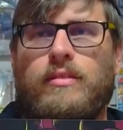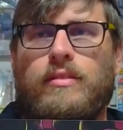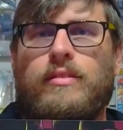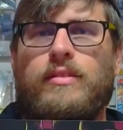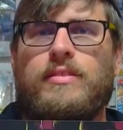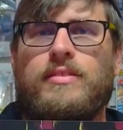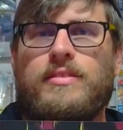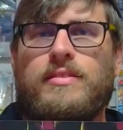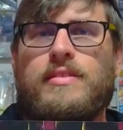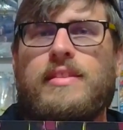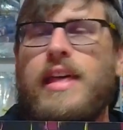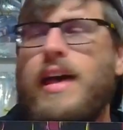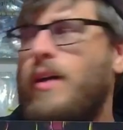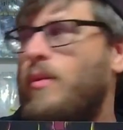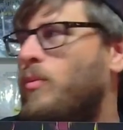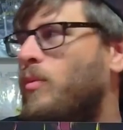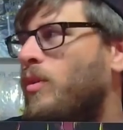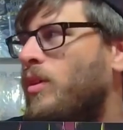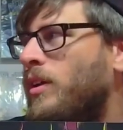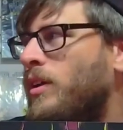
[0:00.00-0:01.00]
that
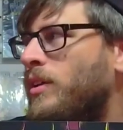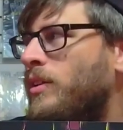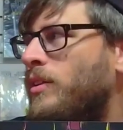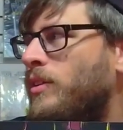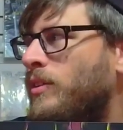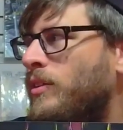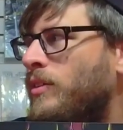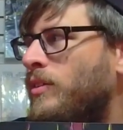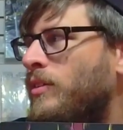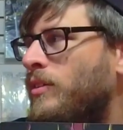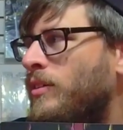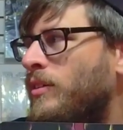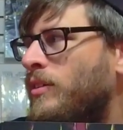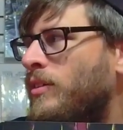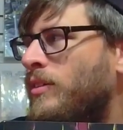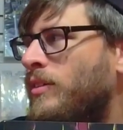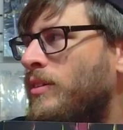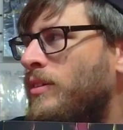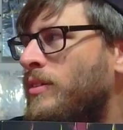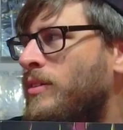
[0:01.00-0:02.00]
one. Your big picks
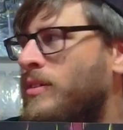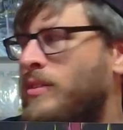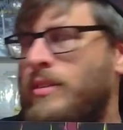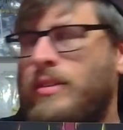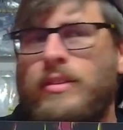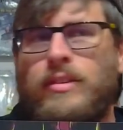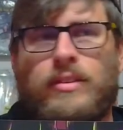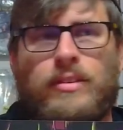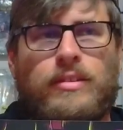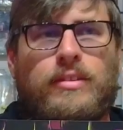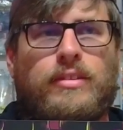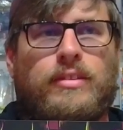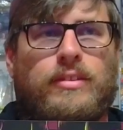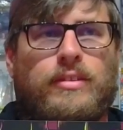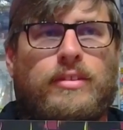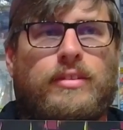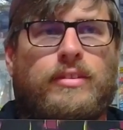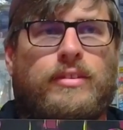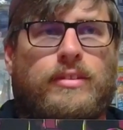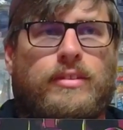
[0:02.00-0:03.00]
this week fall as
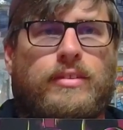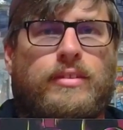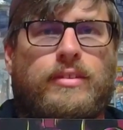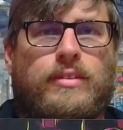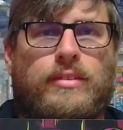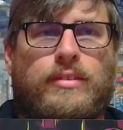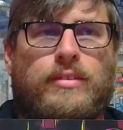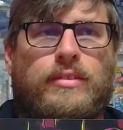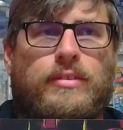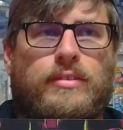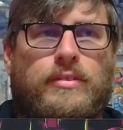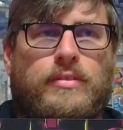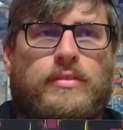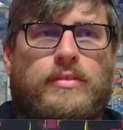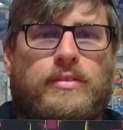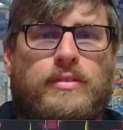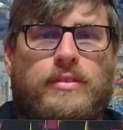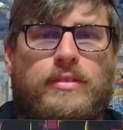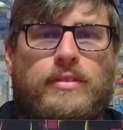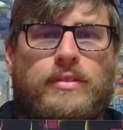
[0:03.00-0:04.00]
the
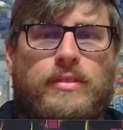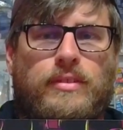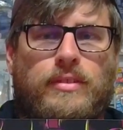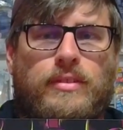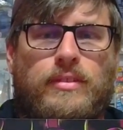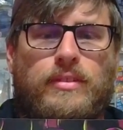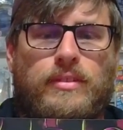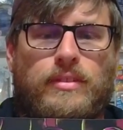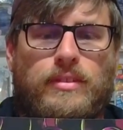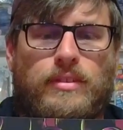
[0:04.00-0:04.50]
classic Wednesday Phil.